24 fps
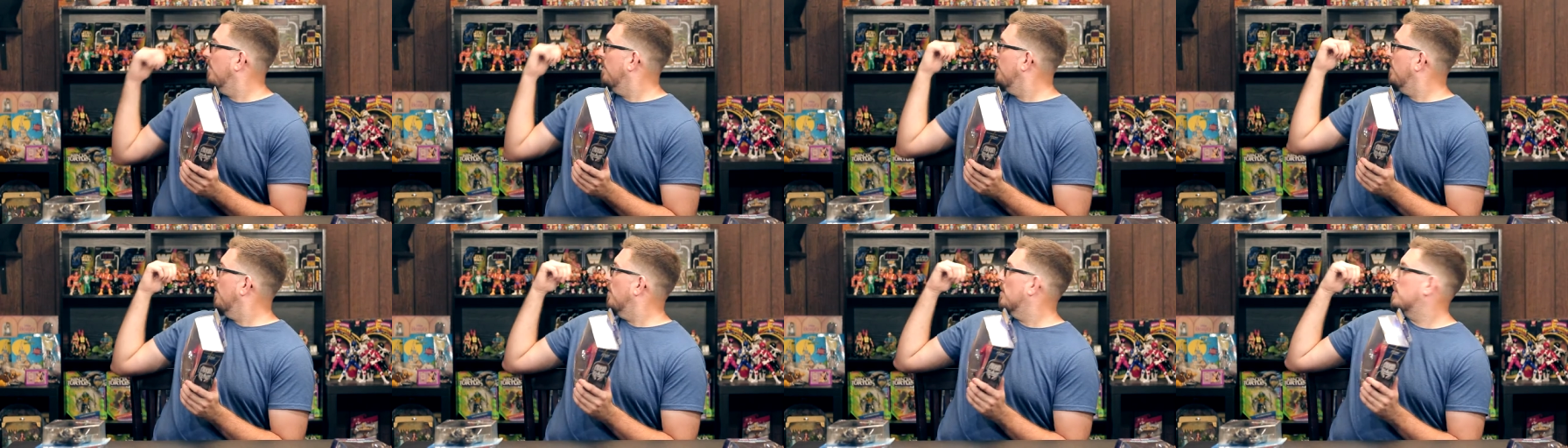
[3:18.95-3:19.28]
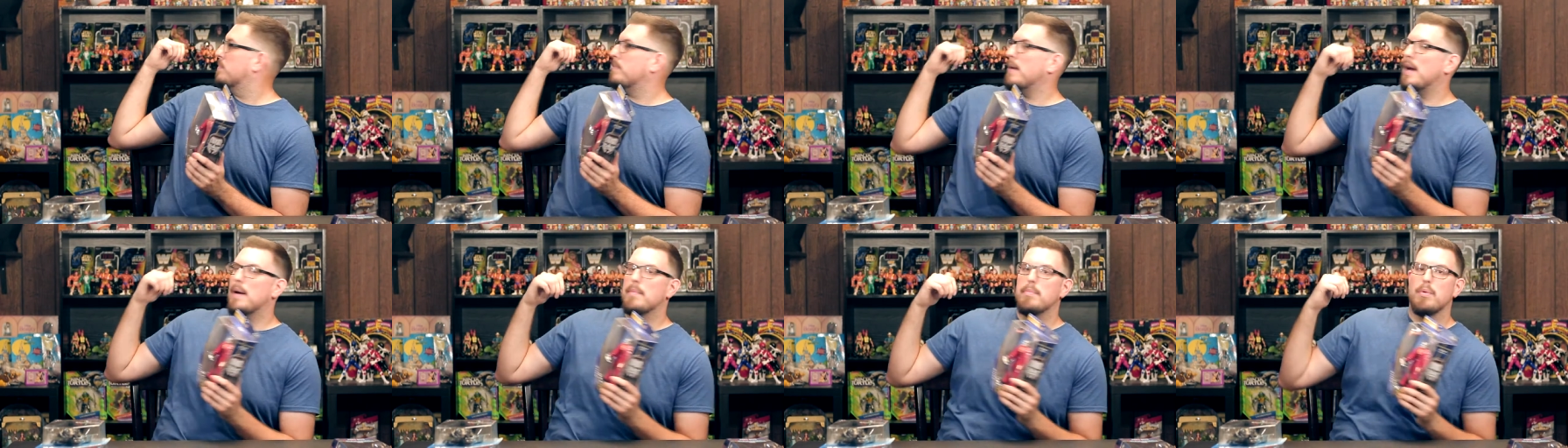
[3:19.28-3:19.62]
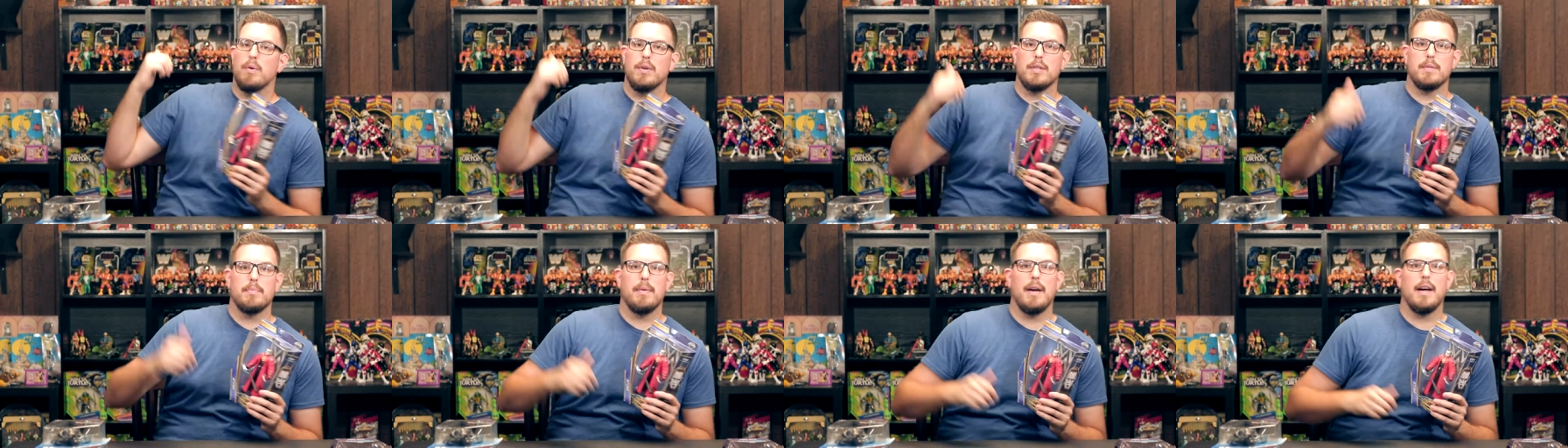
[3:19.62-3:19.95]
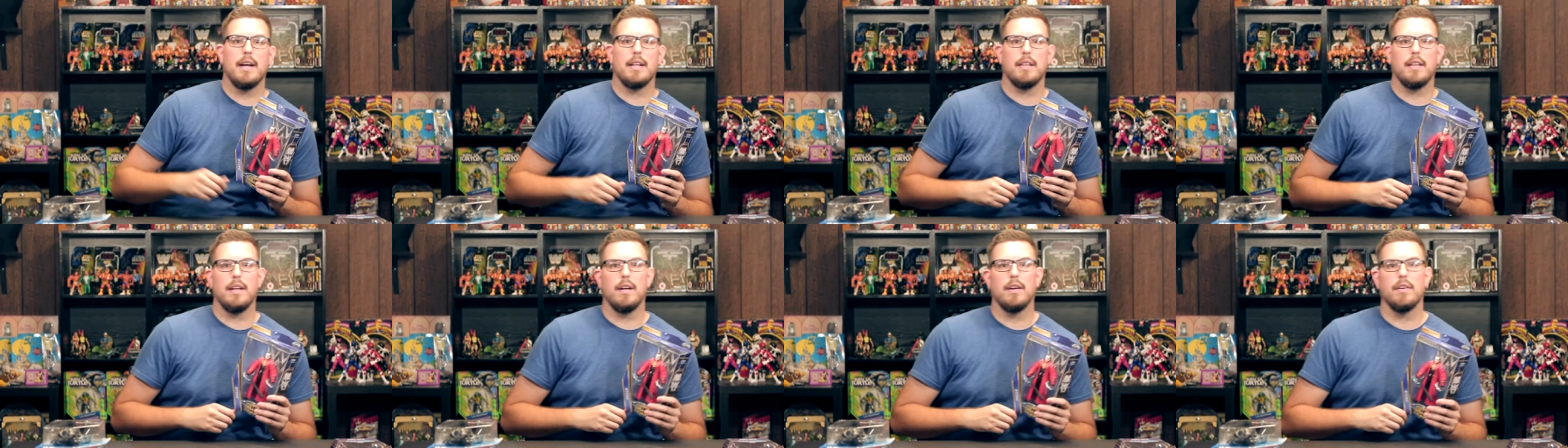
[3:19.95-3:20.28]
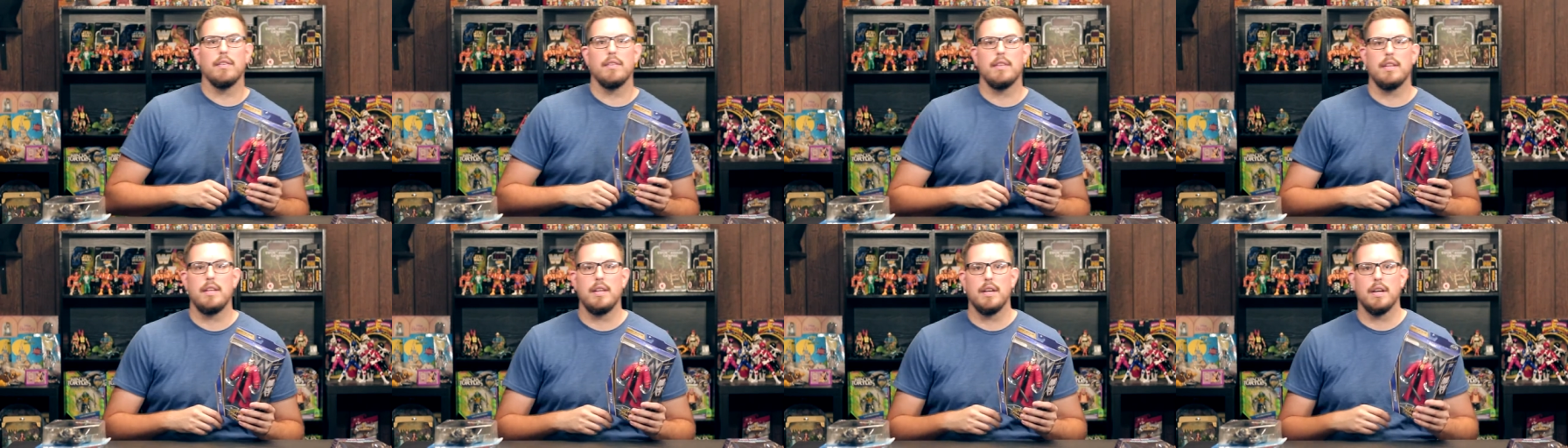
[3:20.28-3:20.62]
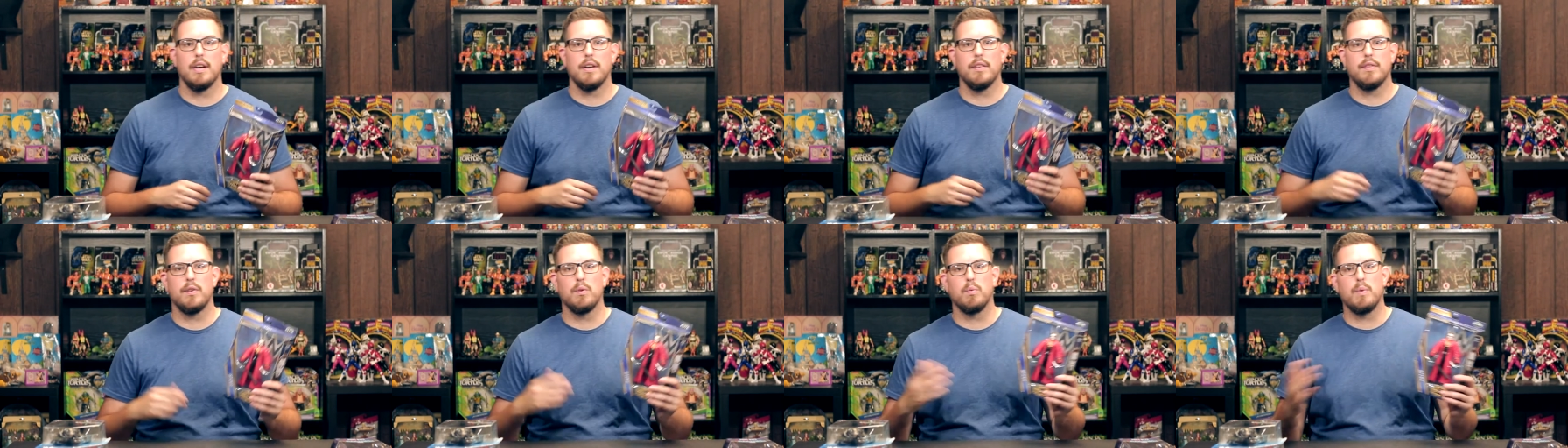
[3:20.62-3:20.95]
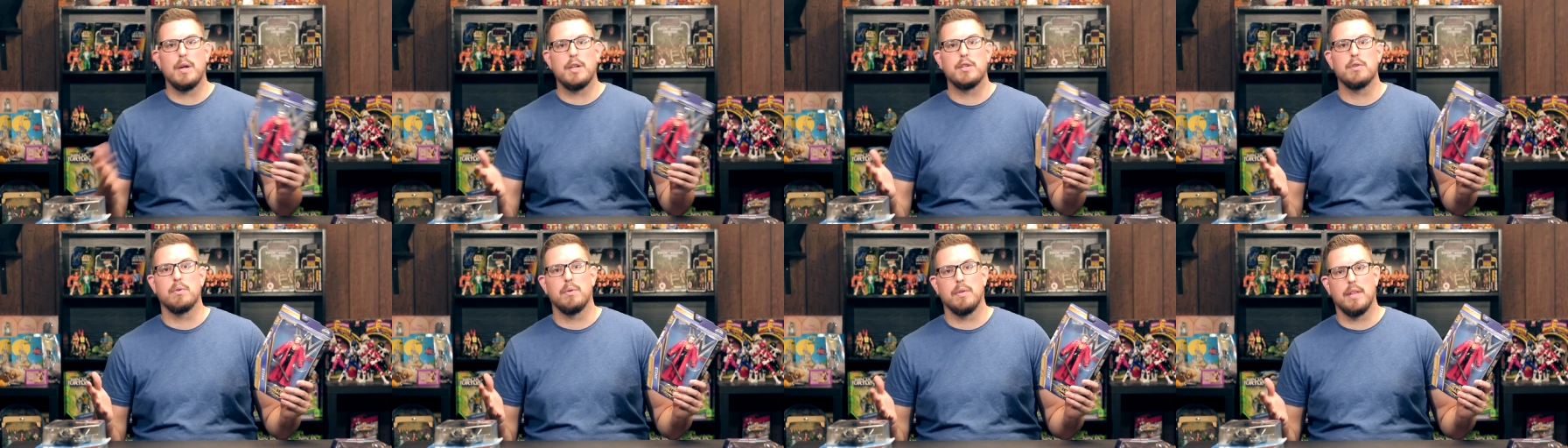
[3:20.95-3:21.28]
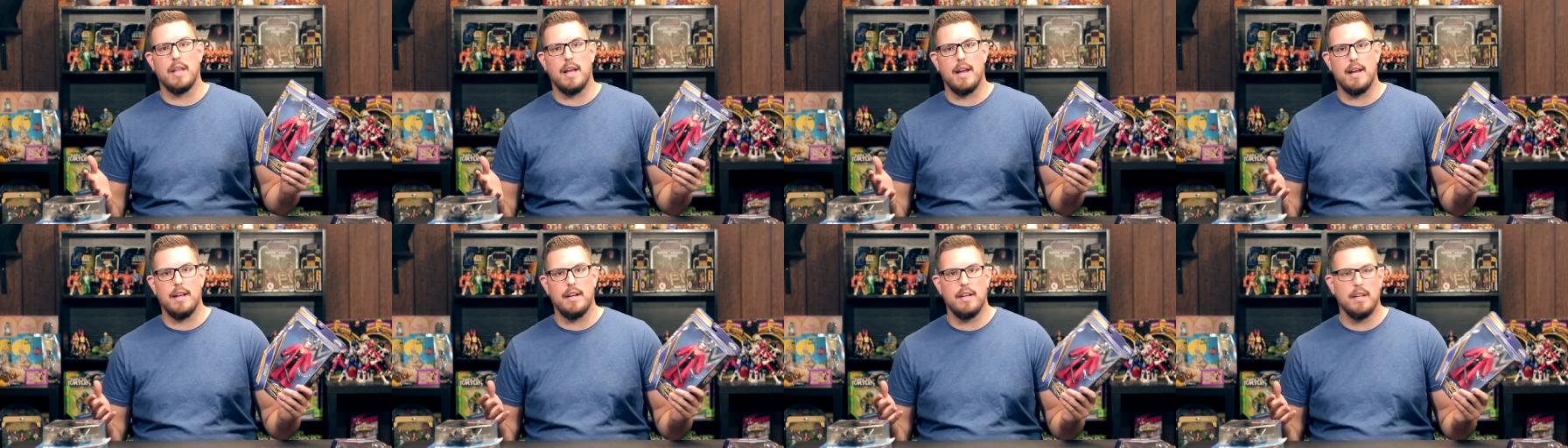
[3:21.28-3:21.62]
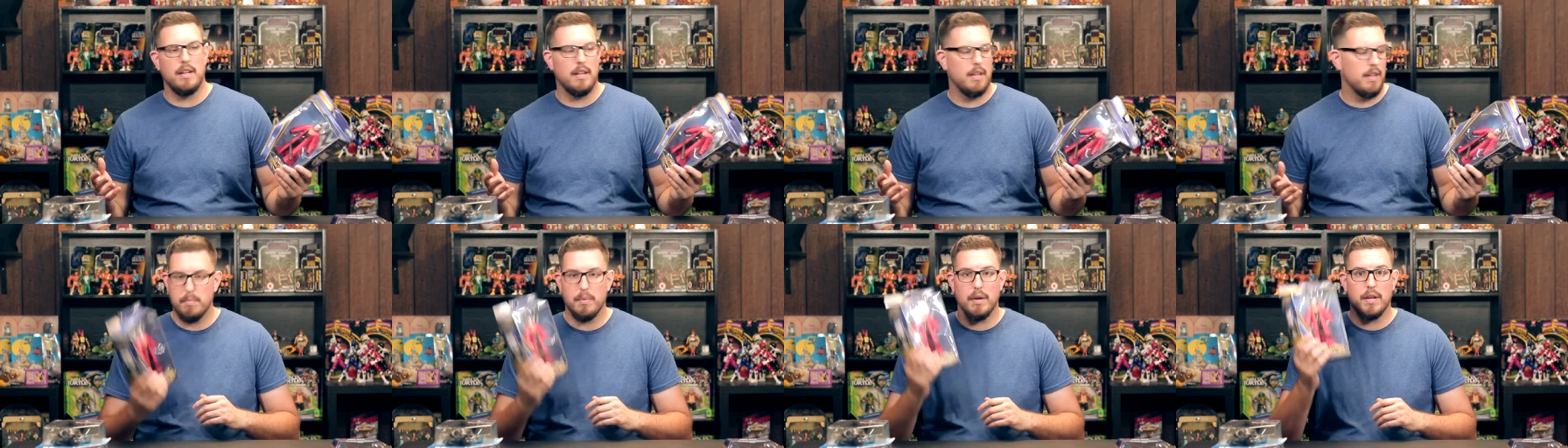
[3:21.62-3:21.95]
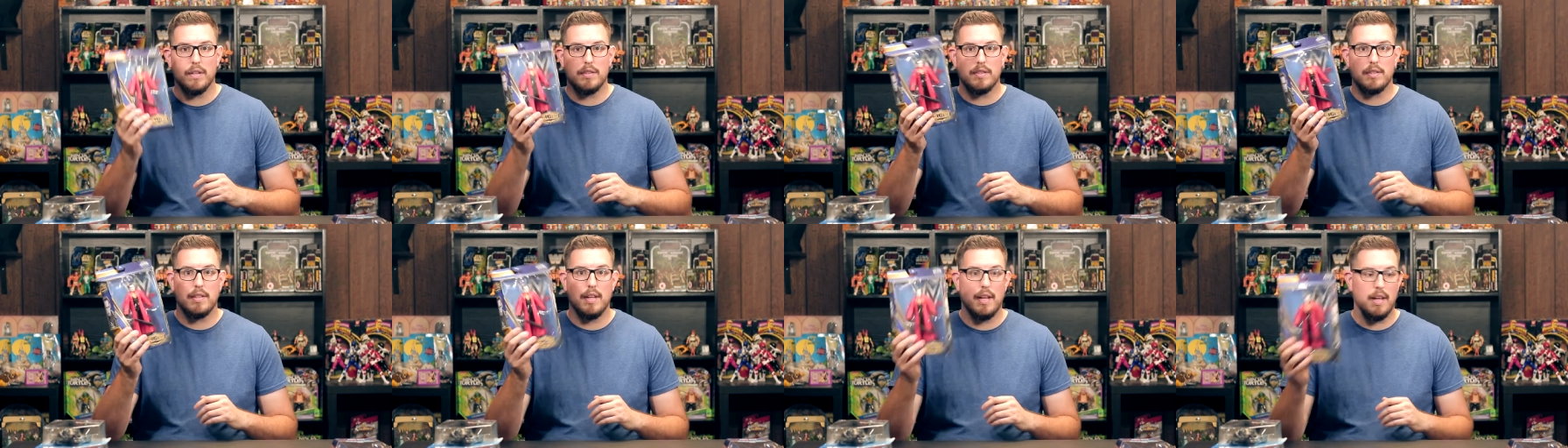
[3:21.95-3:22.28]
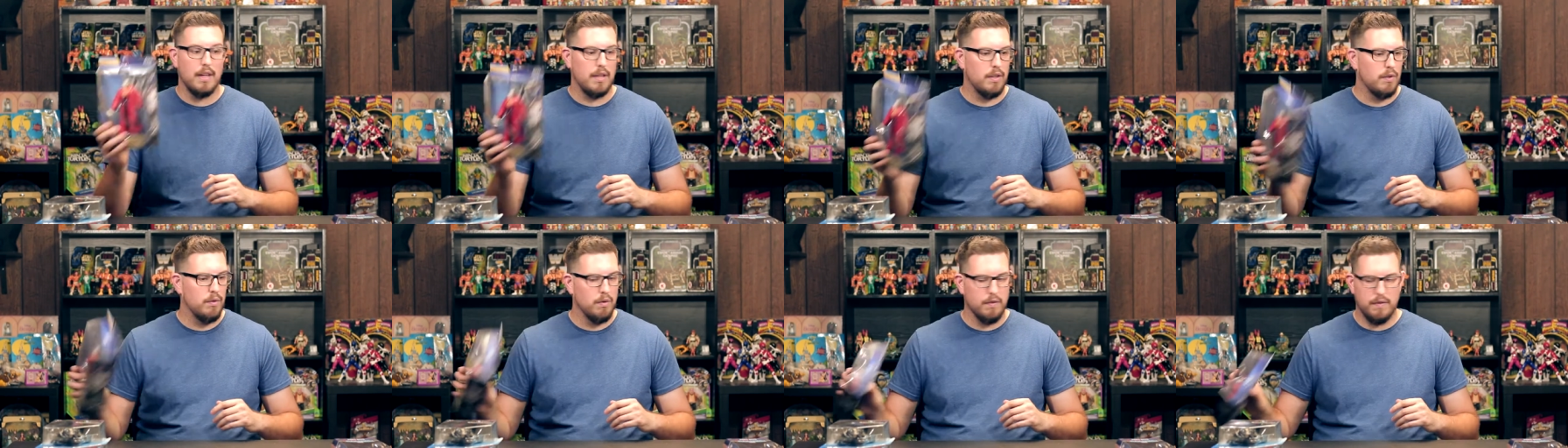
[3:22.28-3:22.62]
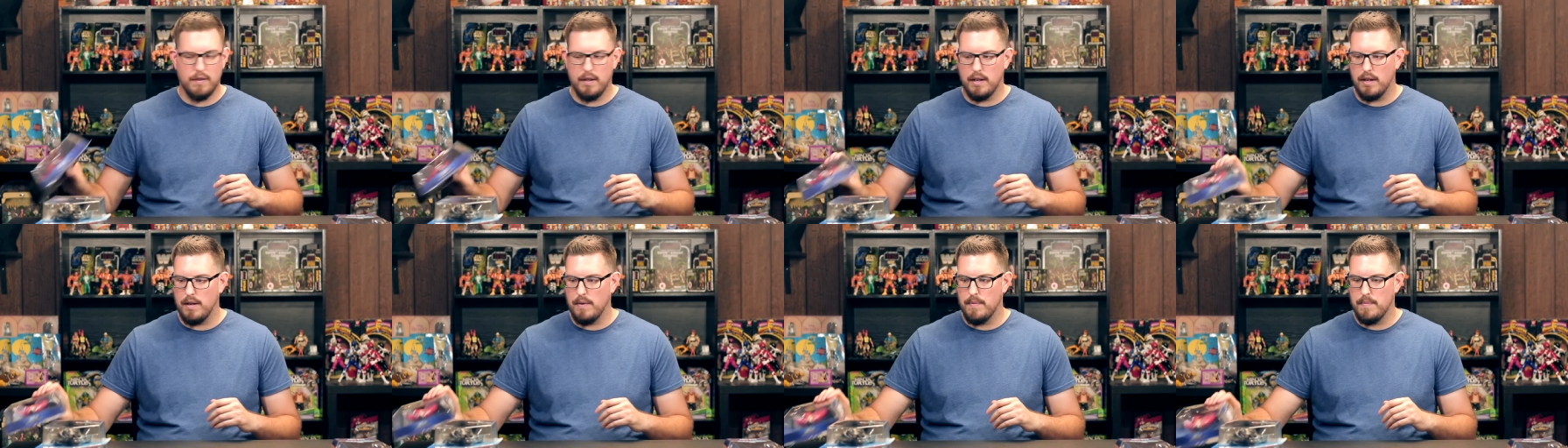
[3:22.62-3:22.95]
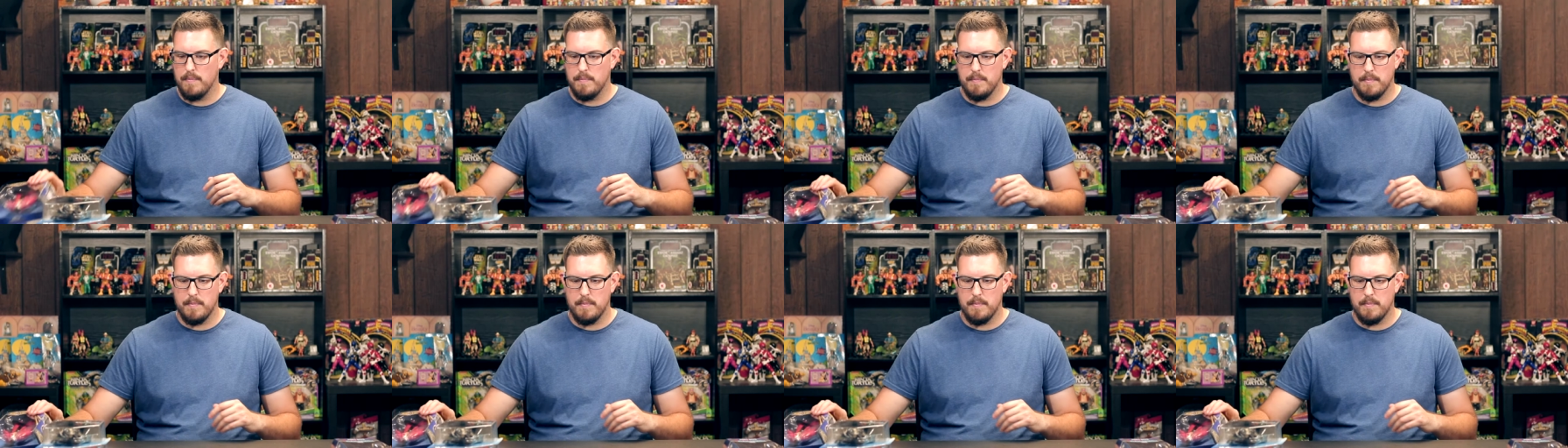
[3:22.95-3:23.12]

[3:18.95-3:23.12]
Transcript: those bad boys back there, the uh, the retro line. But Sting, cool figure.